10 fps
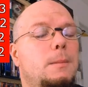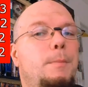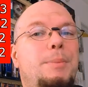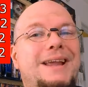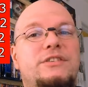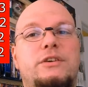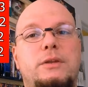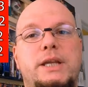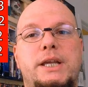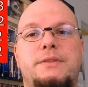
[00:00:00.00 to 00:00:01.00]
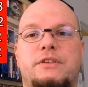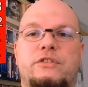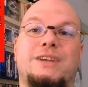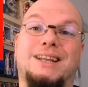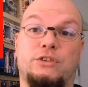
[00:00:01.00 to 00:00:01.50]
Basically, this
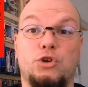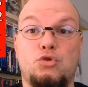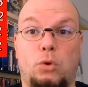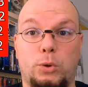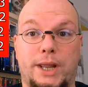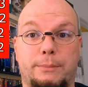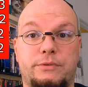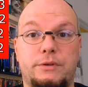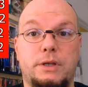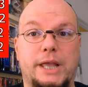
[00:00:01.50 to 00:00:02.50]
is against control games,